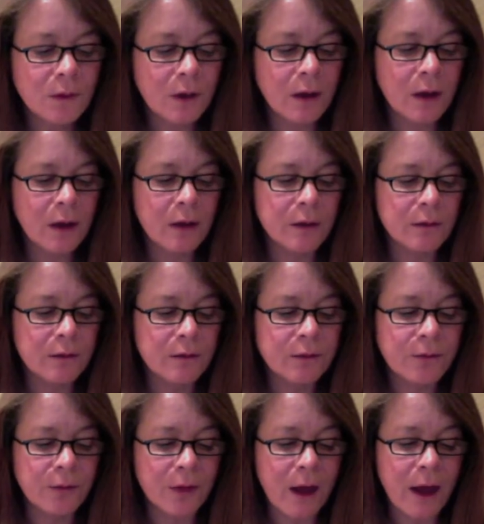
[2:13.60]
And
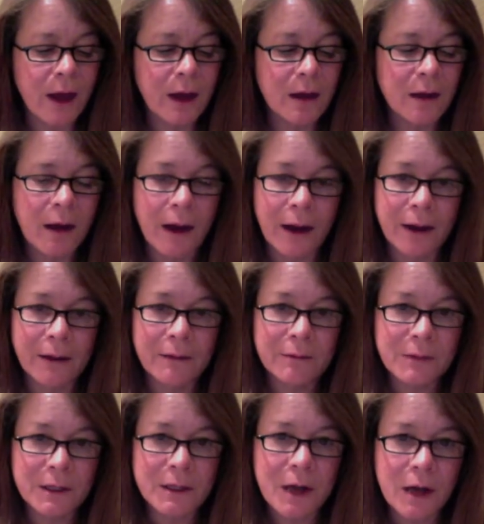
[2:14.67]
for that, I
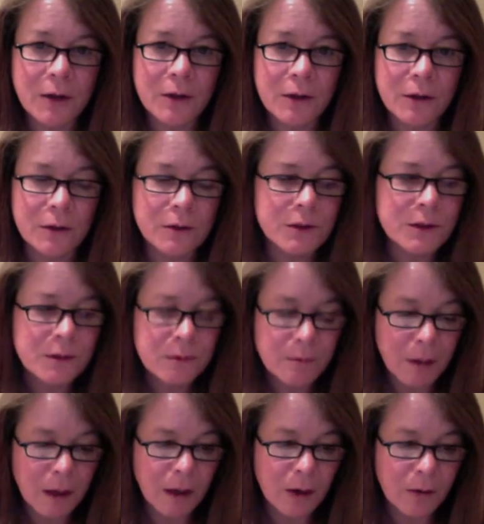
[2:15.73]
did not use my
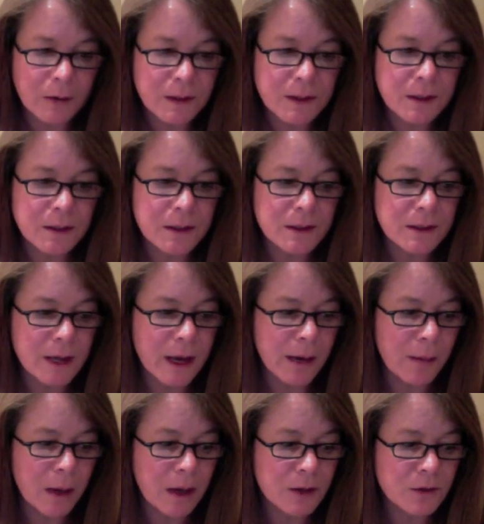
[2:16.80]
low resistance
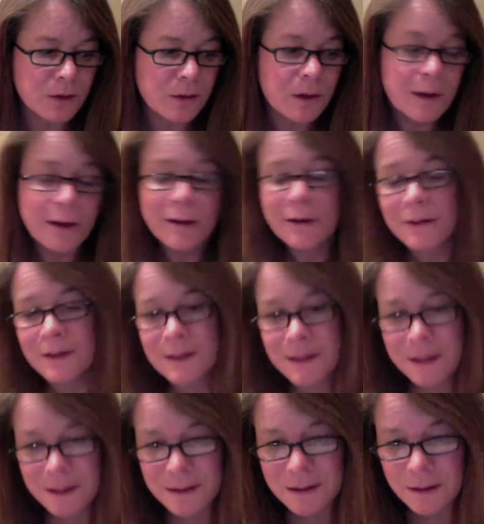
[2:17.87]
atomizer. This
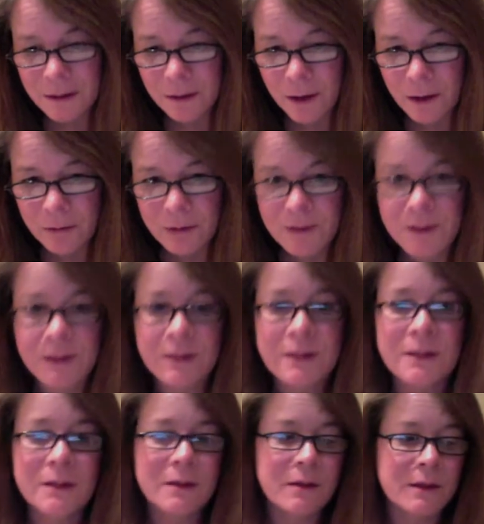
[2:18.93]
isn't a low
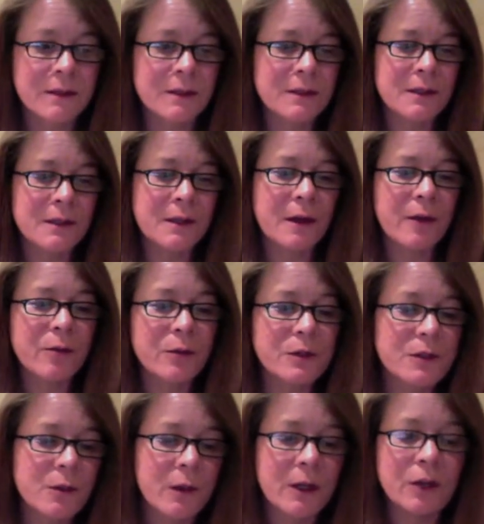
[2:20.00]
resistant. This is another one,
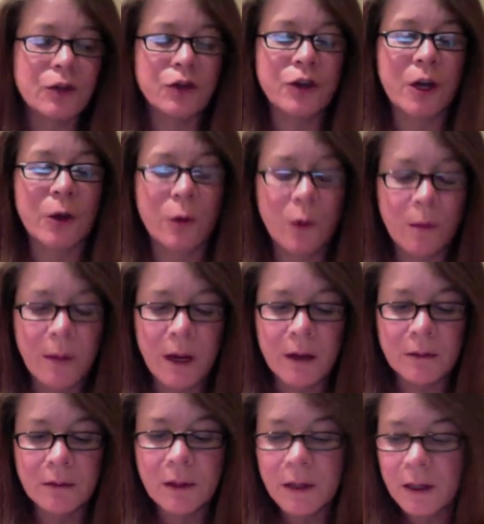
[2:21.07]
so I can show you
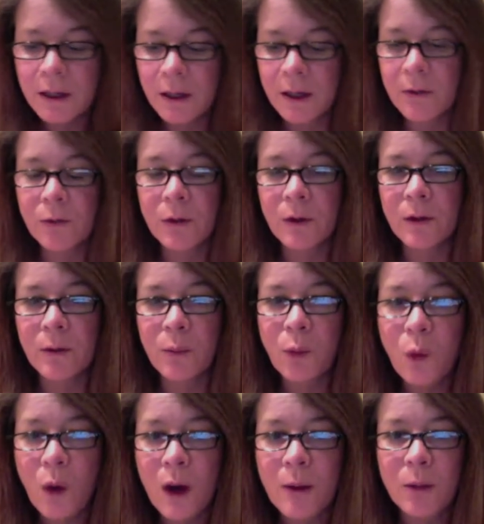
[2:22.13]
about getting rid of the
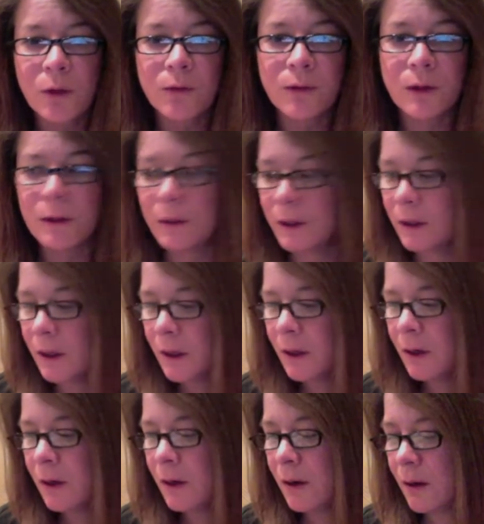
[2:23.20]
primer fluid
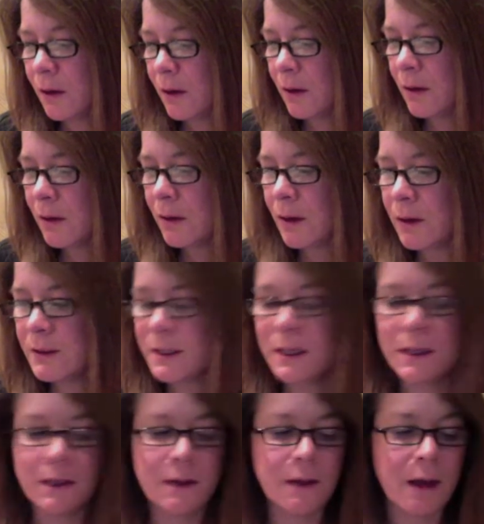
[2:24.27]
that is
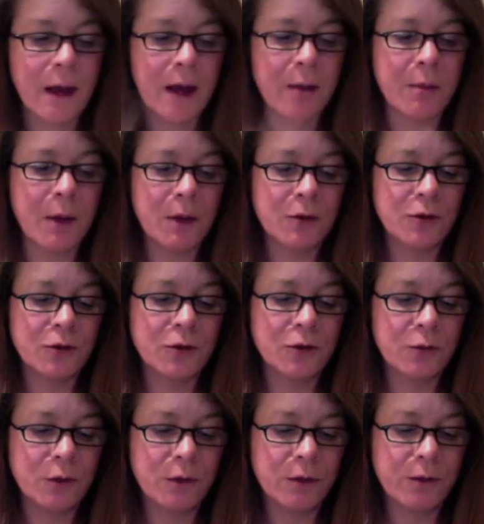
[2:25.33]
in the atomizers
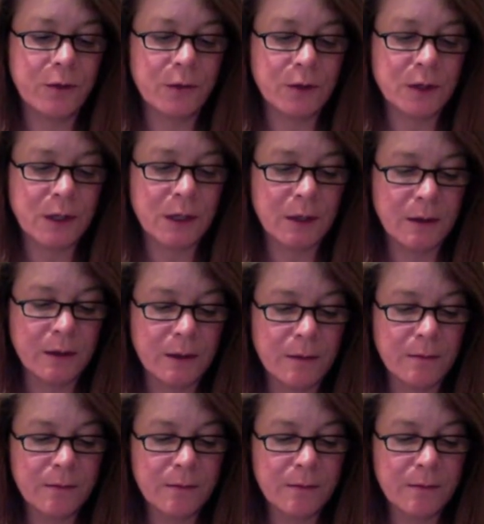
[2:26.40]
when you first get them.